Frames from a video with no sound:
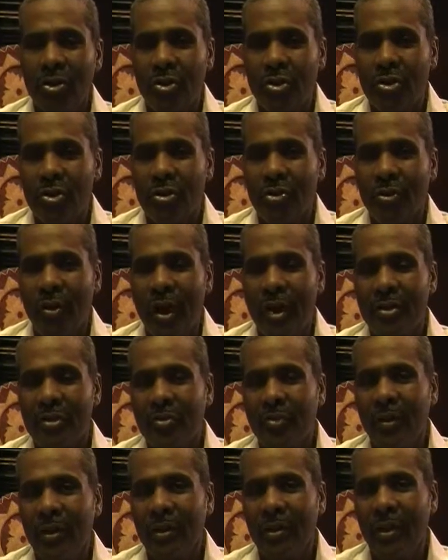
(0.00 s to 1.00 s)
Jesus
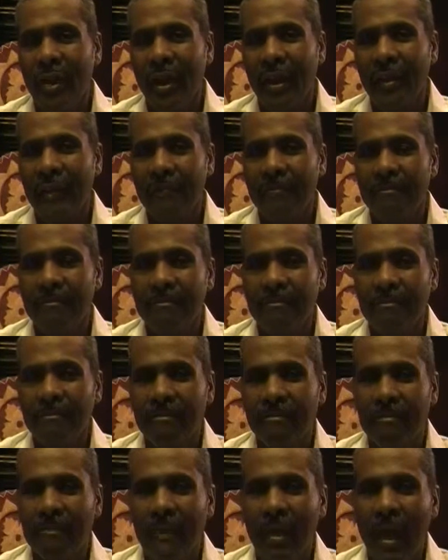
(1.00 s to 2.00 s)
Christ one day,
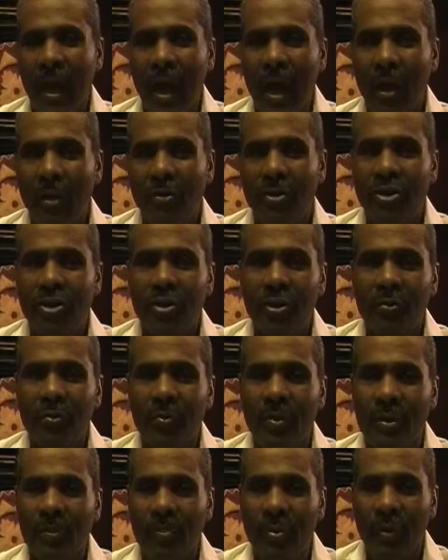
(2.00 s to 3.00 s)
How
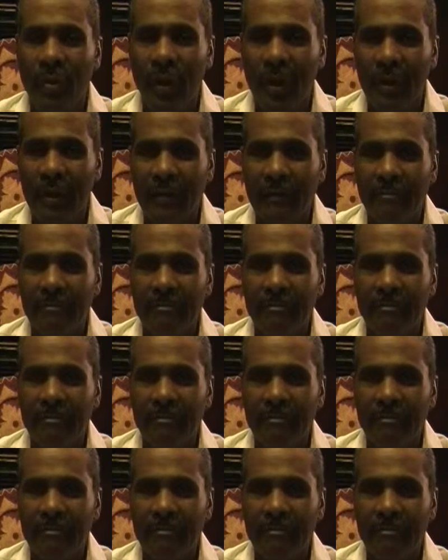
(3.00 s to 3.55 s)
should we pray?